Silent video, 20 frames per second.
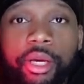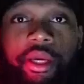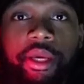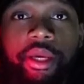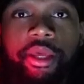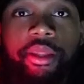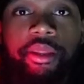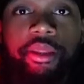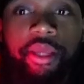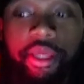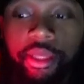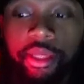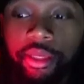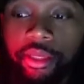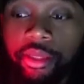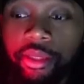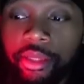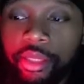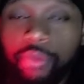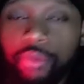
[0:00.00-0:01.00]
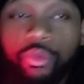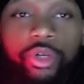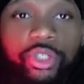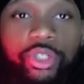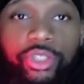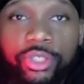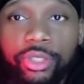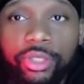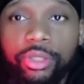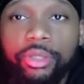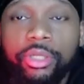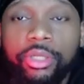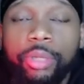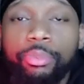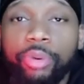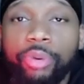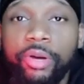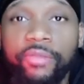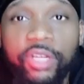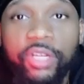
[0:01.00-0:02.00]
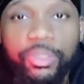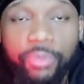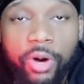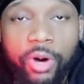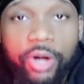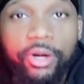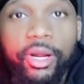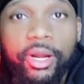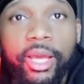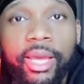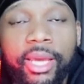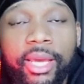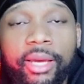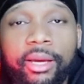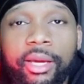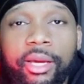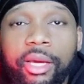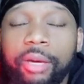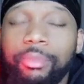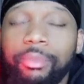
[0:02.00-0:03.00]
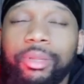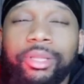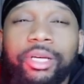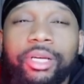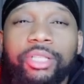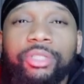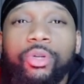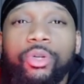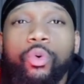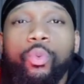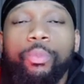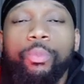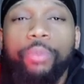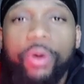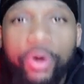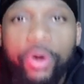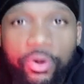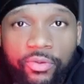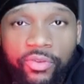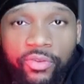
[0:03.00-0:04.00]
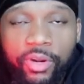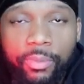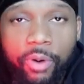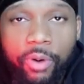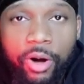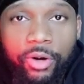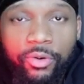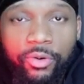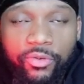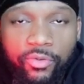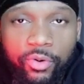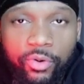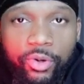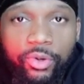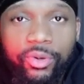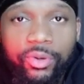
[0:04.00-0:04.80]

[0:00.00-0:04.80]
than what your previous partner had, but there's no perfect partner for you.